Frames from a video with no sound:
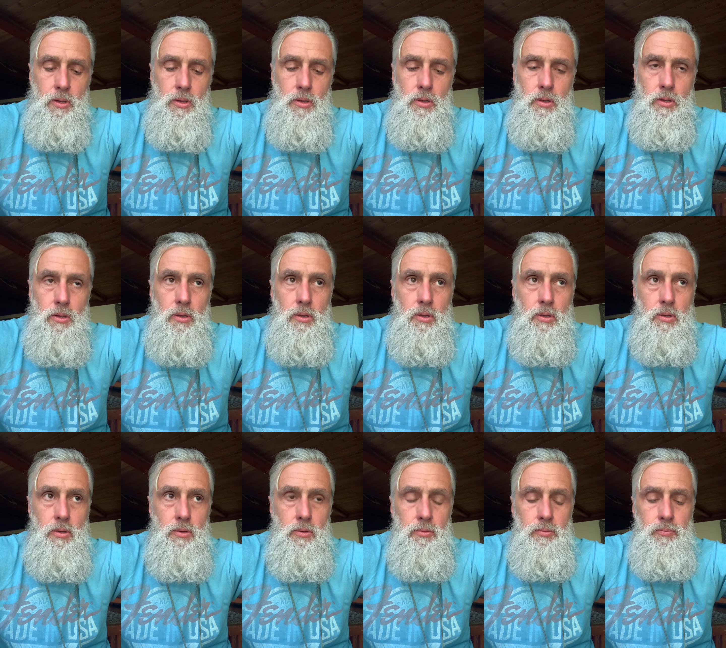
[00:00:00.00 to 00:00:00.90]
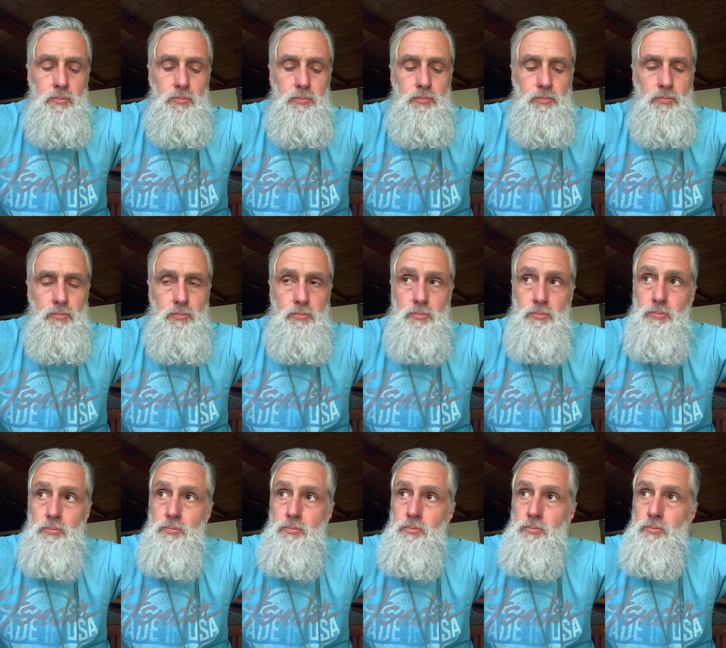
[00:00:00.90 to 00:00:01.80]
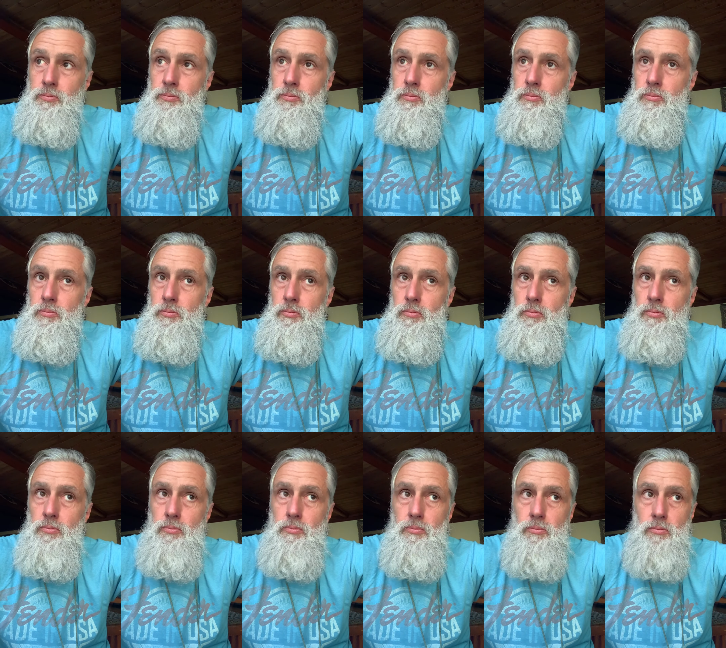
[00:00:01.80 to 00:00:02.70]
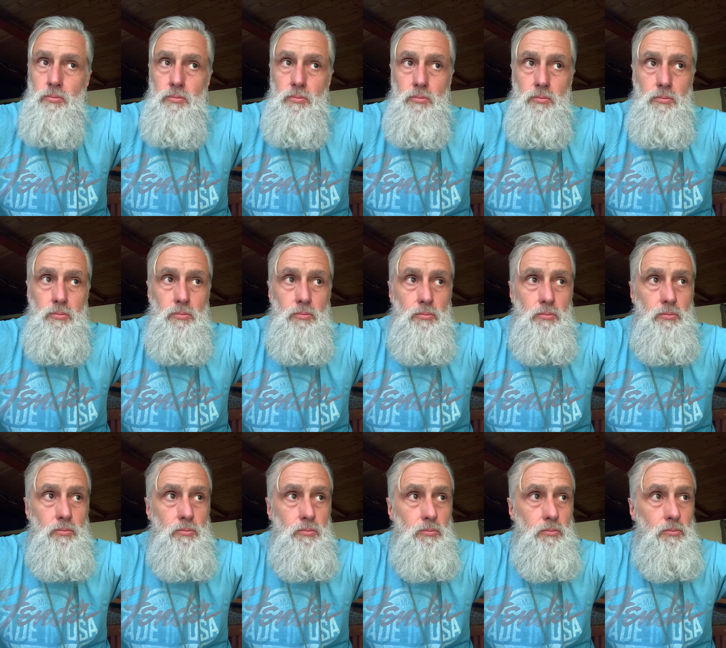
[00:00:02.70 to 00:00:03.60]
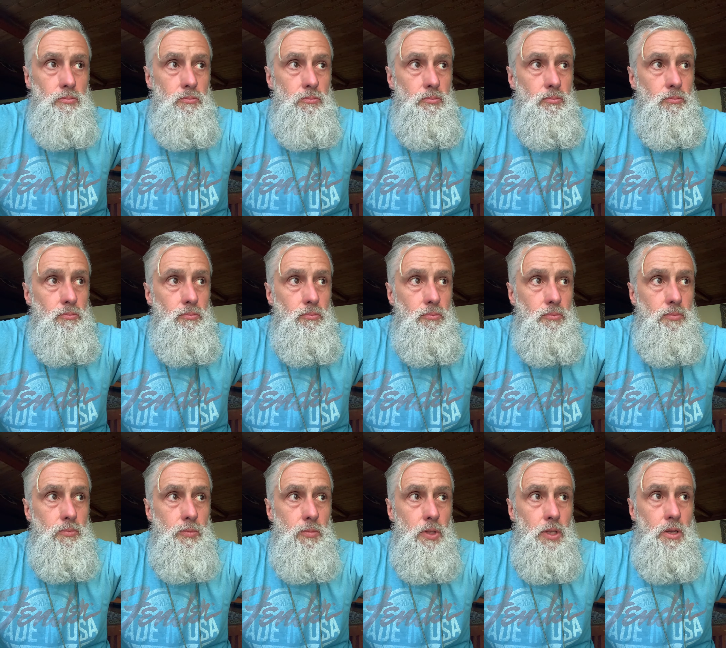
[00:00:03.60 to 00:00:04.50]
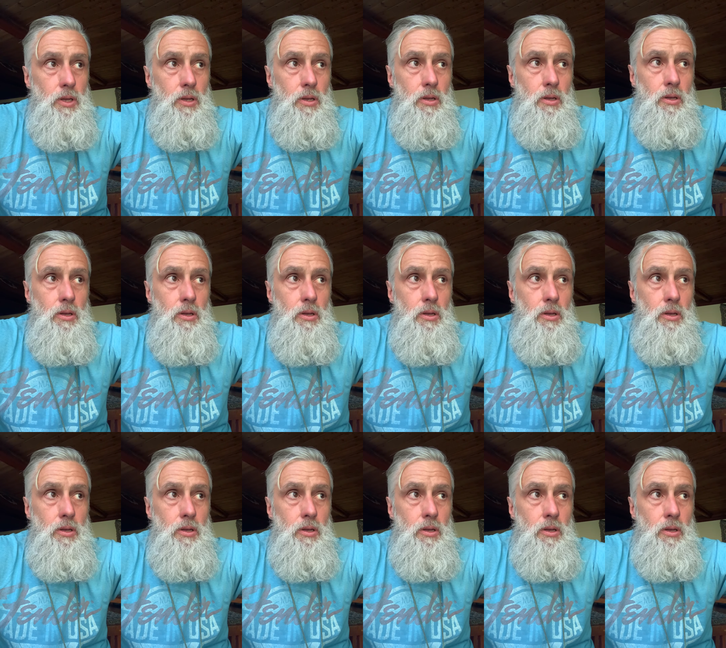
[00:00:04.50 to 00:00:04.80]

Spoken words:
[no speech]